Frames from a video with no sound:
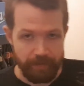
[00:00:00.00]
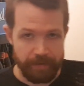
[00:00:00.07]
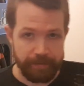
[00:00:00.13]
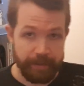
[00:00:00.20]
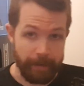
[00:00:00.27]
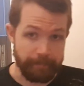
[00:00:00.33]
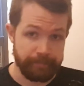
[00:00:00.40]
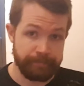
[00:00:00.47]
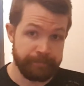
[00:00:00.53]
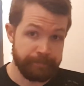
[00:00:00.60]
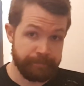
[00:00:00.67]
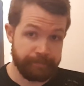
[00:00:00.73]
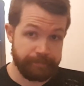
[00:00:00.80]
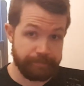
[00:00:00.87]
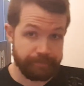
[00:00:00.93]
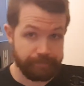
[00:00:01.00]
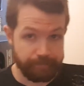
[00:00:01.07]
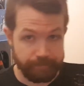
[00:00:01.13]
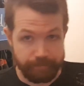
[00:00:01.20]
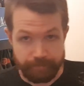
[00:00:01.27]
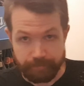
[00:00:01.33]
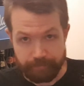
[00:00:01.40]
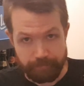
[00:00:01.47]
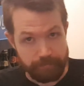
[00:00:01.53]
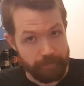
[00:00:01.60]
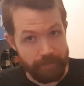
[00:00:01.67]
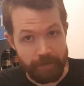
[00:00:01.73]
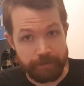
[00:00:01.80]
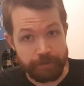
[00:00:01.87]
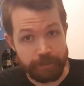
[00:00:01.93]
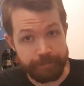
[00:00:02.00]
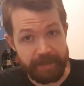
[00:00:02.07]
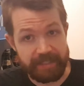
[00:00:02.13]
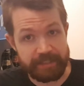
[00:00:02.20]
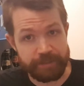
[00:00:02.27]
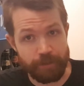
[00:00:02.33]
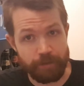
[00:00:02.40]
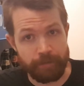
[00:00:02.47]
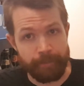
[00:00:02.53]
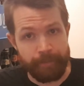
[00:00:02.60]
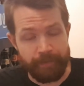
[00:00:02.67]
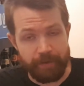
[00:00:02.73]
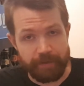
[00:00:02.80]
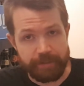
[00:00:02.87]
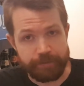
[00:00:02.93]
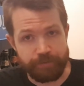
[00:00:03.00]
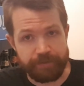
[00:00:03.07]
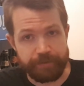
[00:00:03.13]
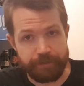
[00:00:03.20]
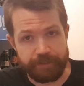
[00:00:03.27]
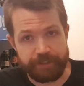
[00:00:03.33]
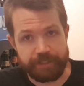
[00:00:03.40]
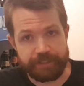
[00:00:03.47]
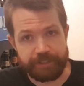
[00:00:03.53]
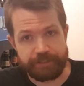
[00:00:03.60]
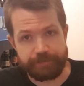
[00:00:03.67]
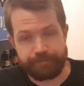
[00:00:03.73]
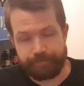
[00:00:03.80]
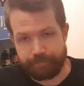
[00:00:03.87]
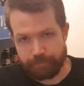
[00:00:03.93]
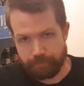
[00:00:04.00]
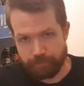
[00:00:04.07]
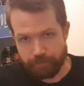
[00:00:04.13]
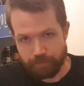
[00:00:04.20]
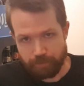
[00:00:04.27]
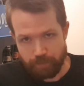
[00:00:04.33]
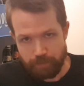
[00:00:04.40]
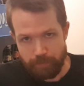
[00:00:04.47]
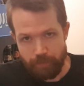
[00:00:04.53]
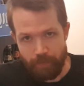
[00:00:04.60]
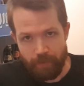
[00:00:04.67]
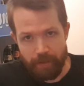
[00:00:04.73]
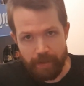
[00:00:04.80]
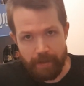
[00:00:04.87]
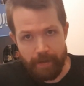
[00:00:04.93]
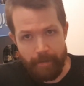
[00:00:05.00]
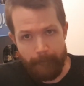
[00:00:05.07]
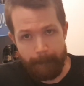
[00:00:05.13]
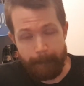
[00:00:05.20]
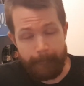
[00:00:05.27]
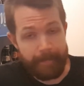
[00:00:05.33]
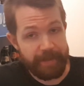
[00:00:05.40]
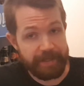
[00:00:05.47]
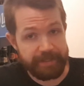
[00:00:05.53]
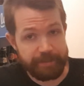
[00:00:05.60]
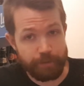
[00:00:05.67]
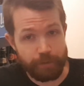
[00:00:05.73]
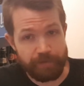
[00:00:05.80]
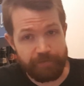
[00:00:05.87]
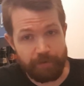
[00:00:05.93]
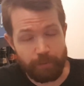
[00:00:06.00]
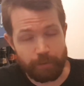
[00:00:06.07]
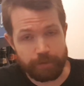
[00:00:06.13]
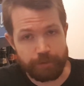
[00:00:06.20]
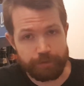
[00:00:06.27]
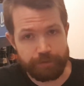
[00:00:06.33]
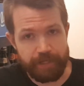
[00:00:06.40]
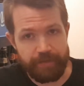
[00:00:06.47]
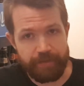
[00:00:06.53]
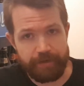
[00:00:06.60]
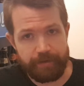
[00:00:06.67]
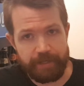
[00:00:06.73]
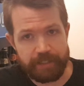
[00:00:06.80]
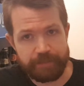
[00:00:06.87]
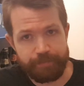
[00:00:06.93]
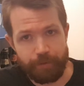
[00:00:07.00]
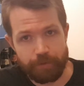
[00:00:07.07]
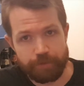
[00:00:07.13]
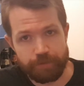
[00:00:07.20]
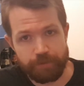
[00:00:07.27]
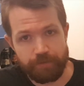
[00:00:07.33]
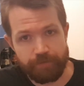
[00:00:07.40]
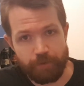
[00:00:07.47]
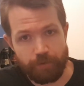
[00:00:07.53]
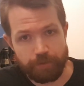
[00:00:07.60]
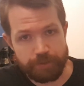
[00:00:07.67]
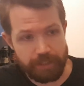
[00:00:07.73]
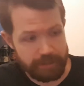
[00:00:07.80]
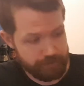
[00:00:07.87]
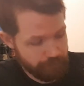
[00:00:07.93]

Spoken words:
Yeah, not bad at all. This one really does it. And I look forward to try their export, of course, as